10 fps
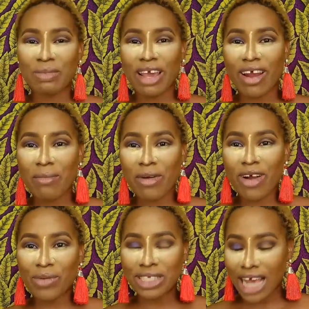So my
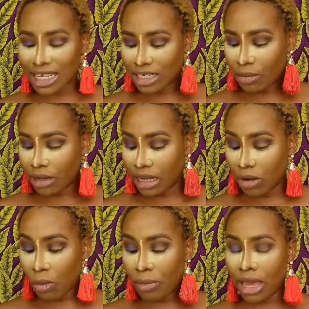camera was acting up a
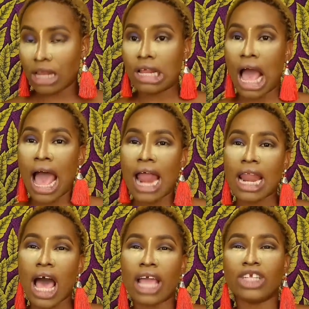little bit,
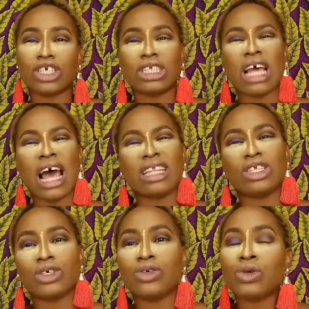and I just had
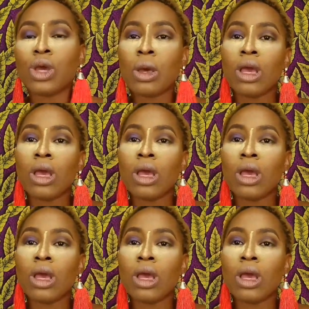to,